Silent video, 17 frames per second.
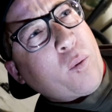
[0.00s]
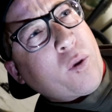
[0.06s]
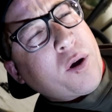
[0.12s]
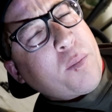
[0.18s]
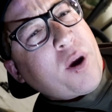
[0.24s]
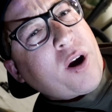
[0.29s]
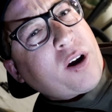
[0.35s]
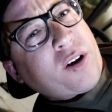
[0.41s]
we're
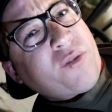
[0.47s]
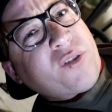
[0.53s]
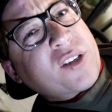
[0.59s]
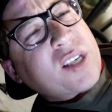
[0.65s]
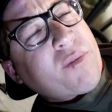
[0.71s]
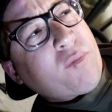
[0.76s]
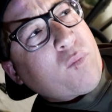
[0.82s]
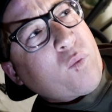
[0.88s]
in America for
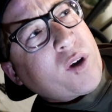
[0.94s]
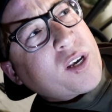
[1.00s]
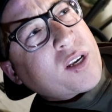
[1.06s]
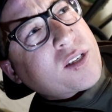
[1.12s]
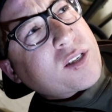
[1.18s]
7 weeks,